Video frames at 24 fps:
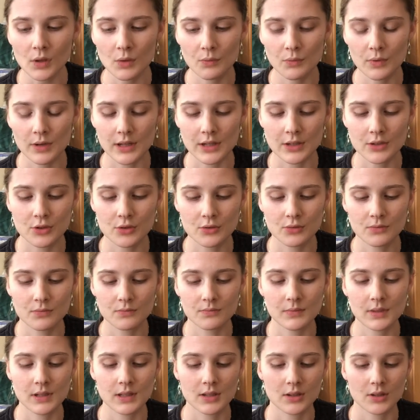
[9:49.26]
which
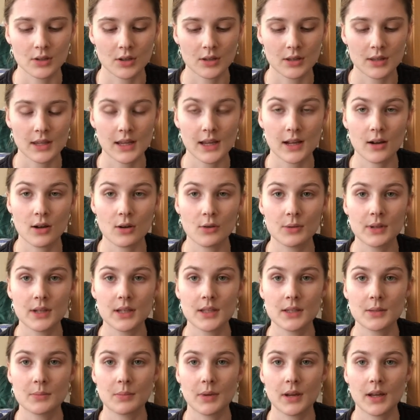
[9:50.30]
is a good thing
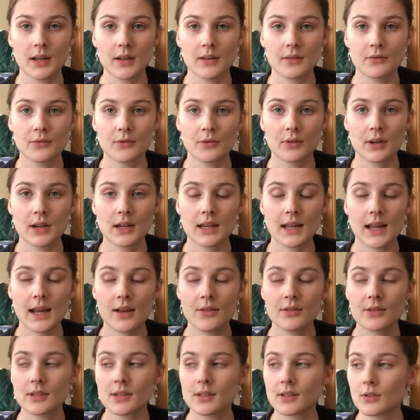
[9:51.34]
always. But for right
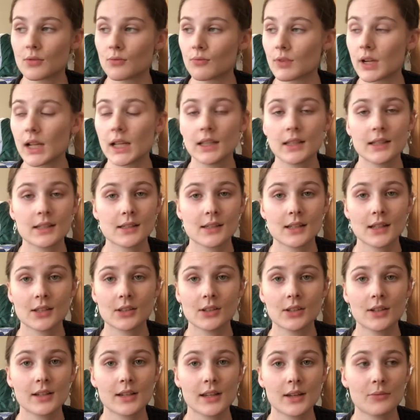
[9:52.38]
now, this is a realistic
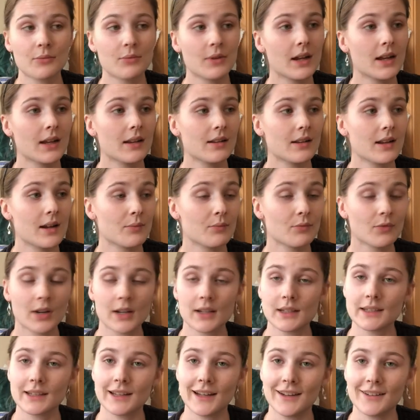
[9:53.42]
look at when I'm
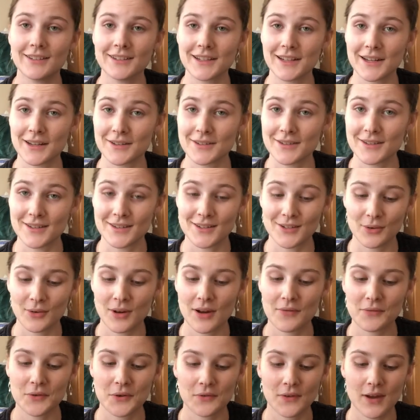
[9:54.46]
run down and I don't
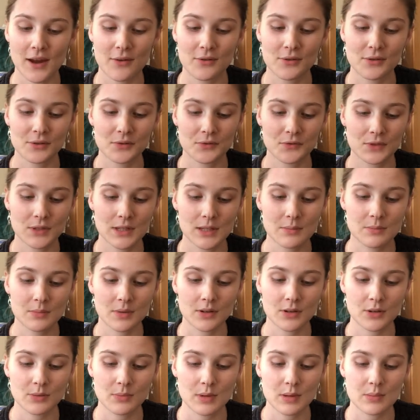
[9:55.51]
have enough hours of sleep
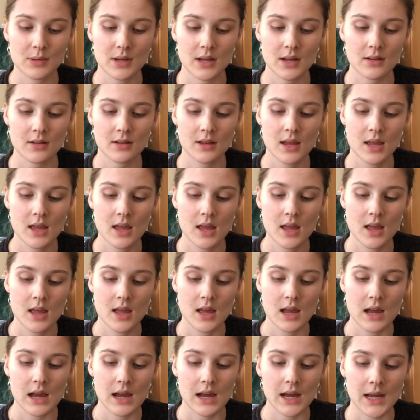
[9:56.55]
under my belt.
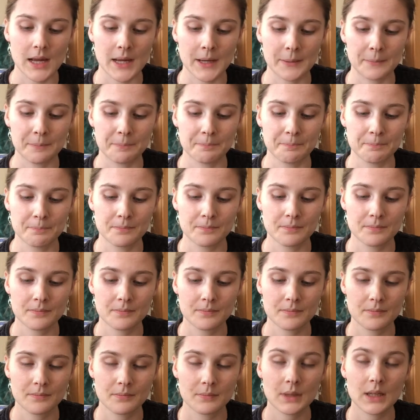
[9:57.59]
Um,
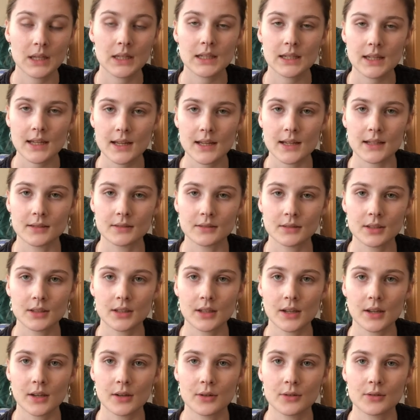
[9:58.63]
but yeah,
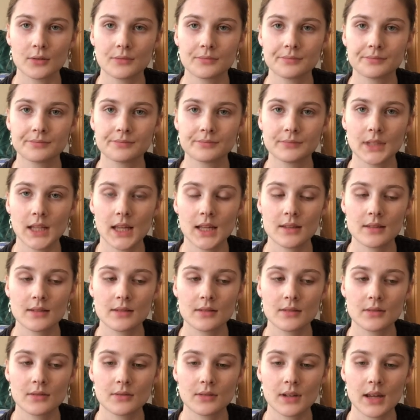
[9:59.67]
so
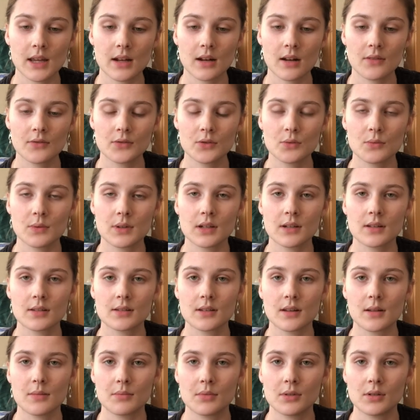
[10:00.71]
let's head off to Wind
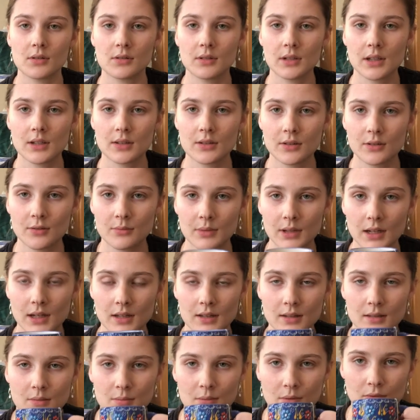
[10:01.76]
Ensemble in two
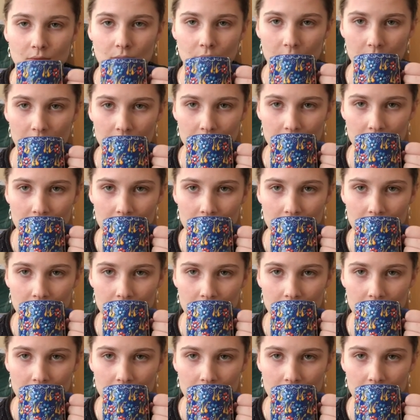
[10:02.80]
minutes. But for now, I'm